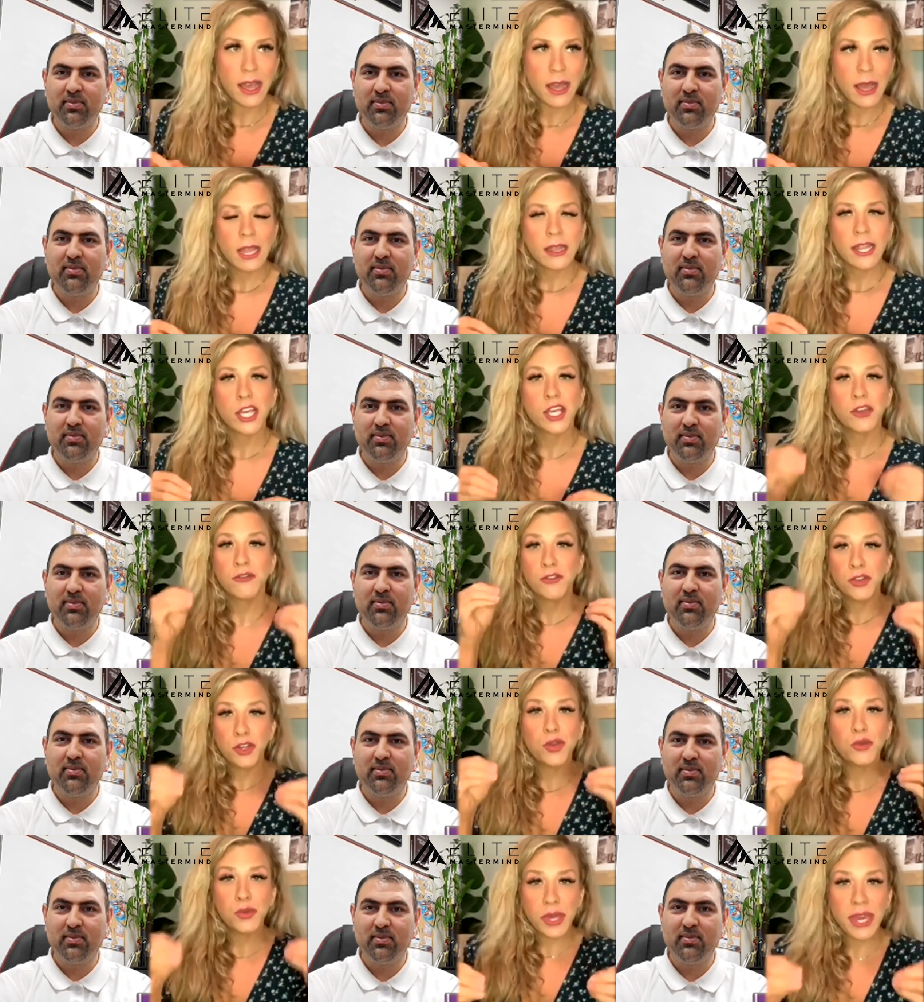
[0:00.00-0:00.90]
Speaker 1: Like, if
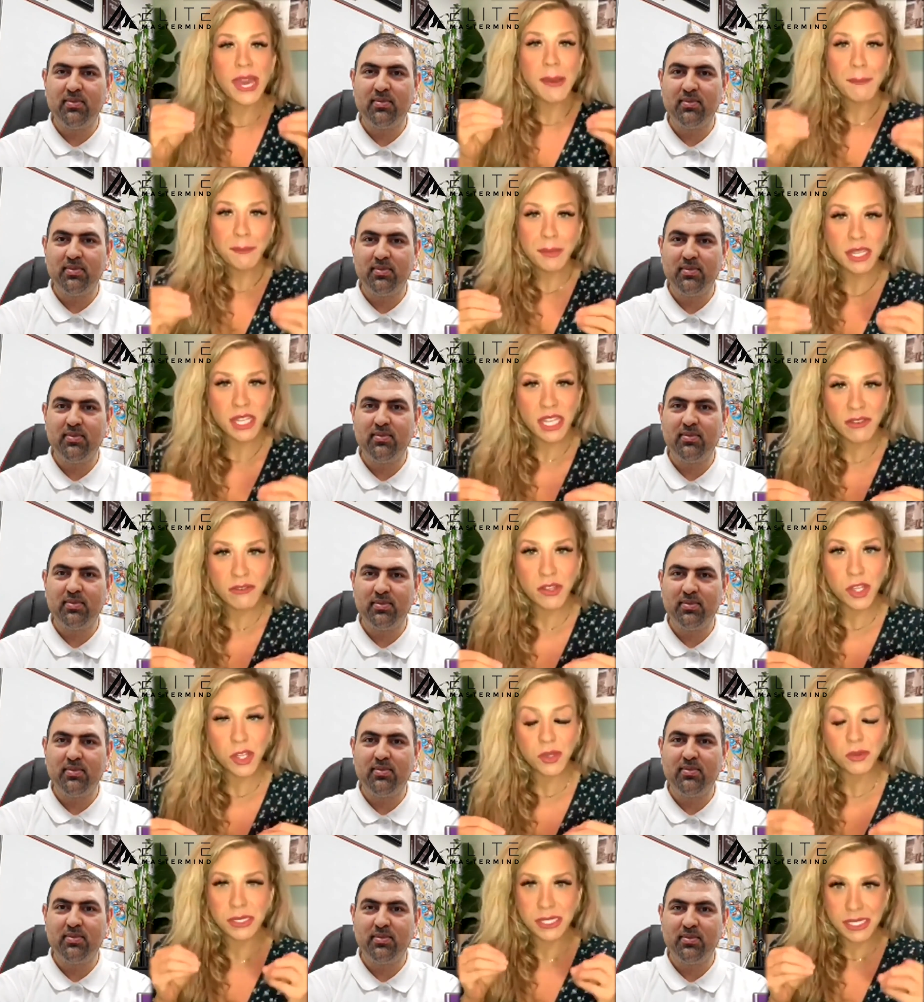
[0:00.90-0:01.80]
you can't believe in you
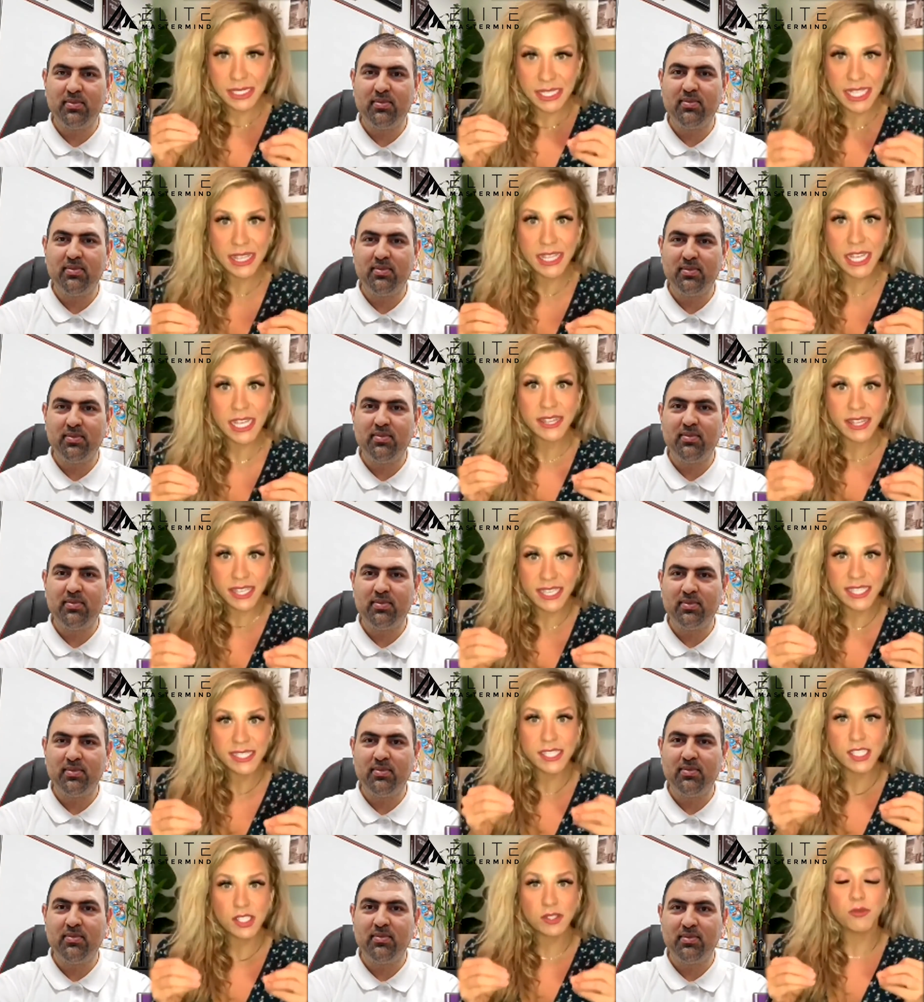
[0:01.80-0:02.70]
and see that this
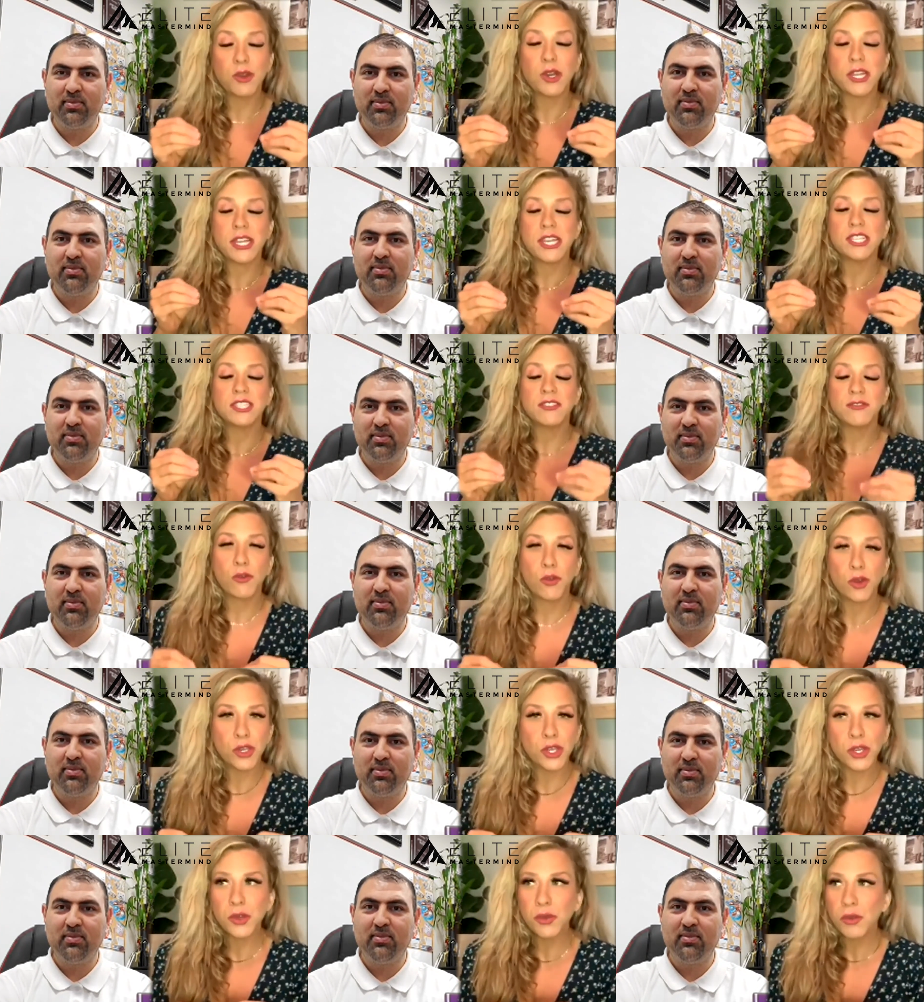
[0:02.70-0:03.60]
is what is for
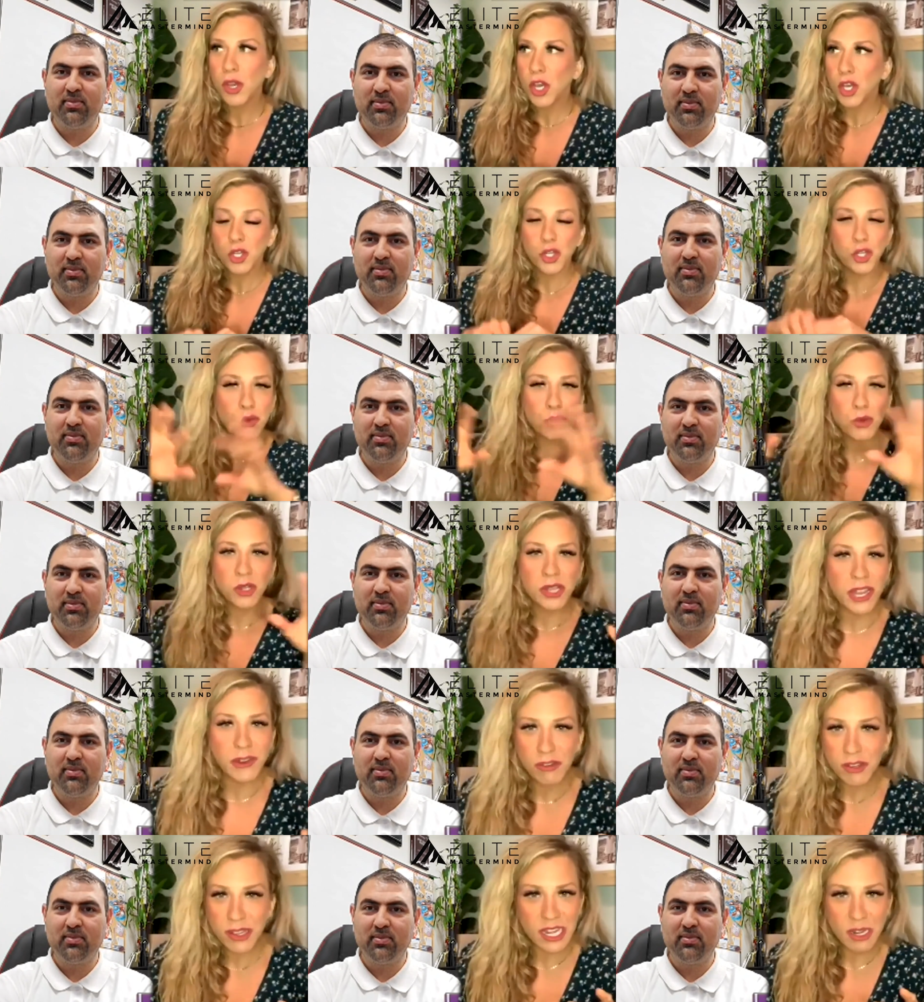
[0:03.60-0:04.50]
you, you will never
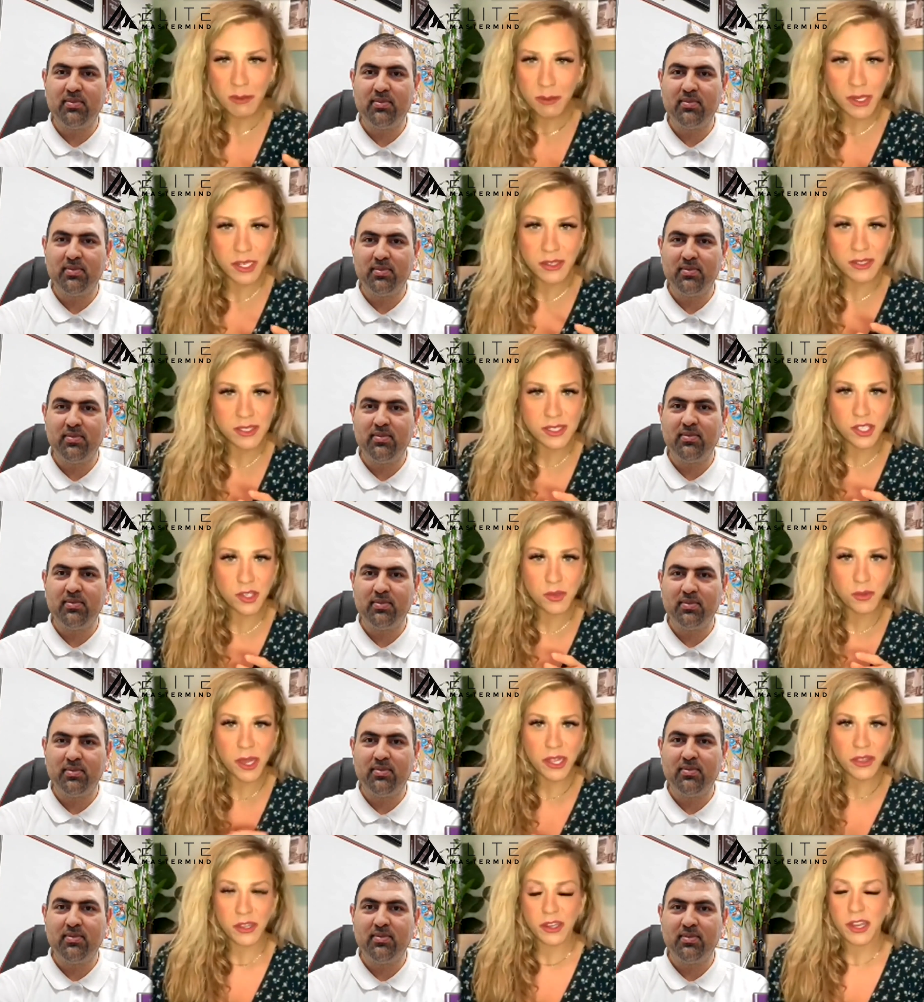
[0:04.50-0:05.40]
let anybody else see you
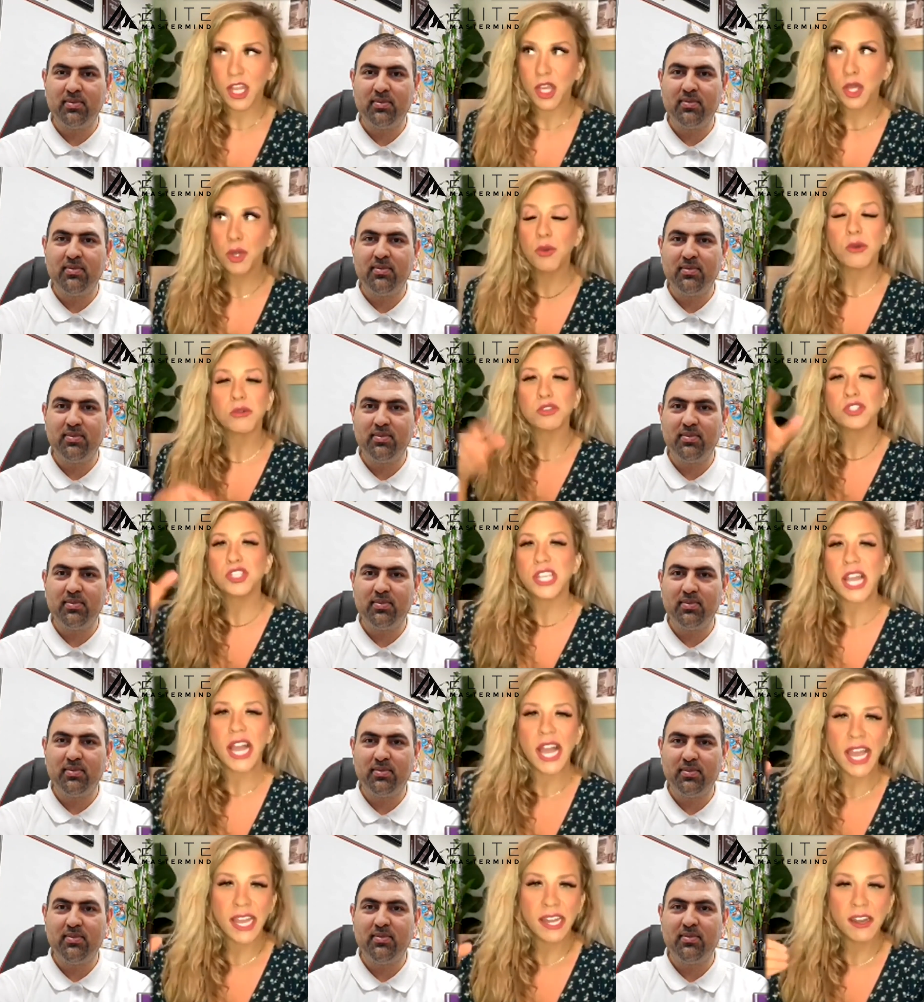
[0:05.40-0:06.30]
either. And you won't
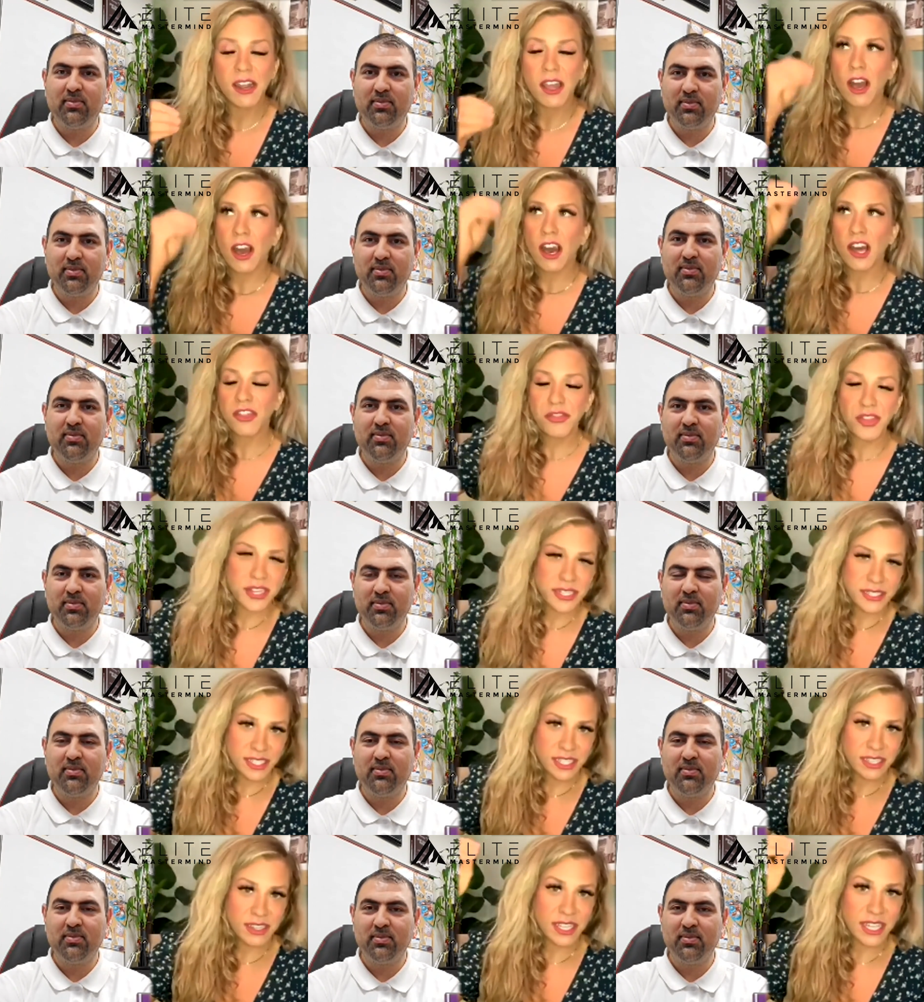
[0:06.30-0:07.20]
shine
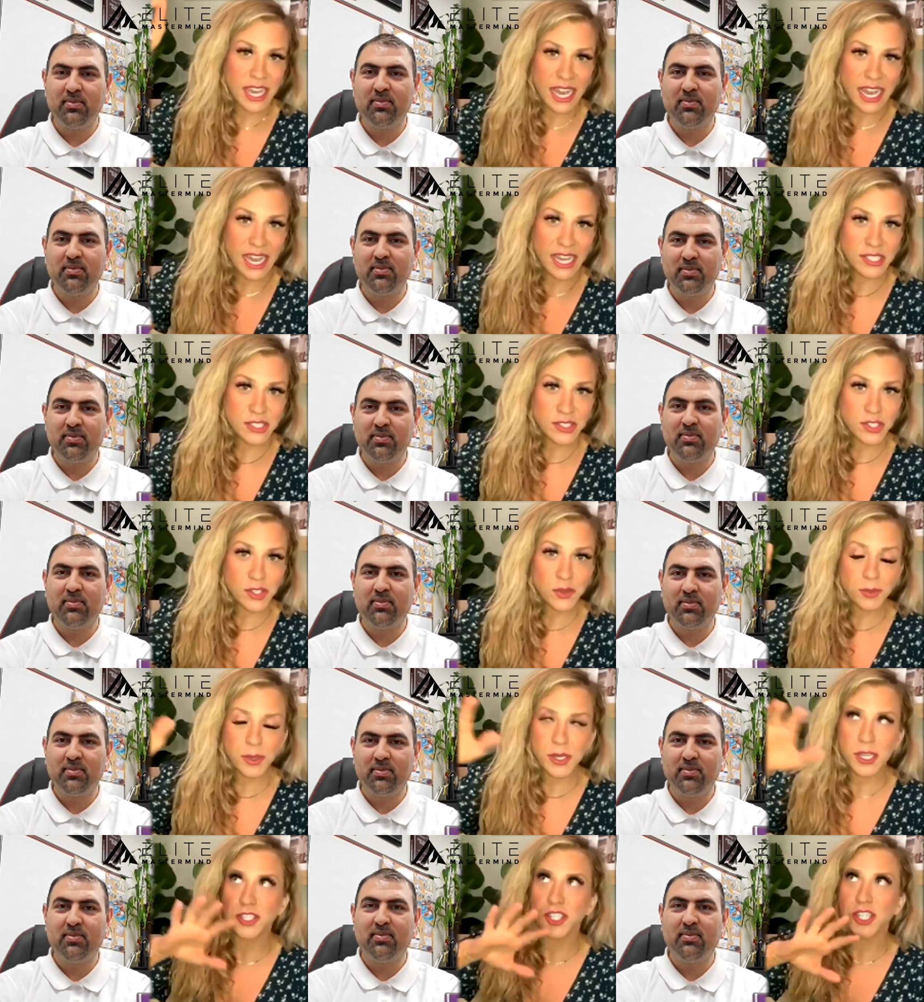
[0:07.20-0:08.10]
authentically as you
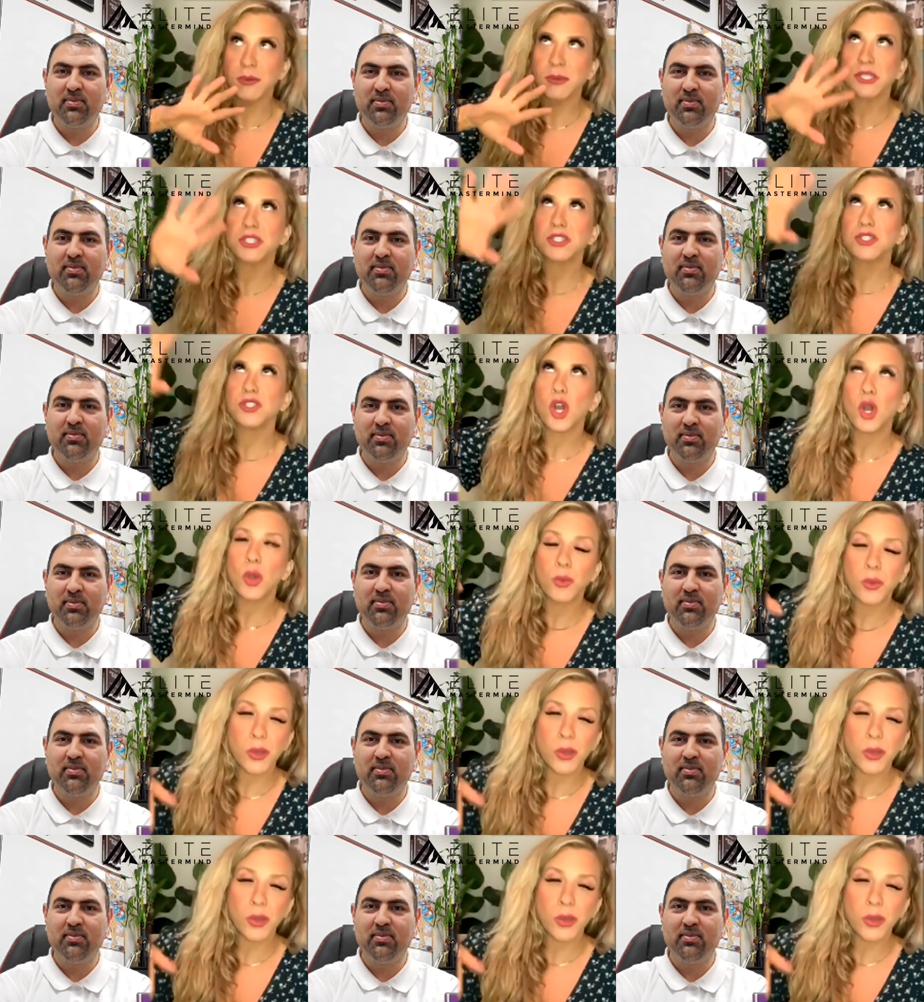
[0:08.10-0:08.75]
because you're going to be so worried